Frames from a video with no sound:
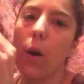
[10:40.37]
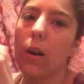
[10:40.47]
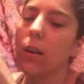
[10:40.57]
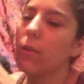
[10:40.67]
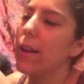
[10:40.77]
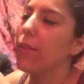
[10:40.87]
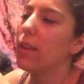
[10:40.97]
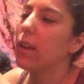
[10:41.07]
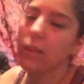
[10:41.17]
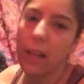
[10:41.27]
apart
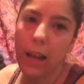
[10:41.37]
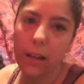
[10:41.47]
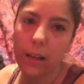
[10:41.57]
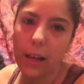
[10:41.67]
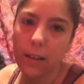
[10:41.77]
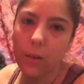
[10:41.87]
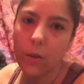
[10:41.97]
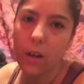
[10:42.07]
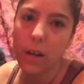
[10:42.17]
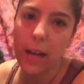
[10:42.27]
right there in that like
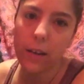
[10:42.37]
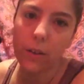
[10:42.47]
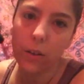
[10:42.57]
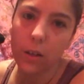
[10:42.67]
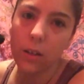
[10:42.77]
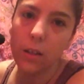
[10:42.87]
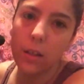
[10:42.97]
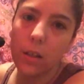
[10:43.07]
little connector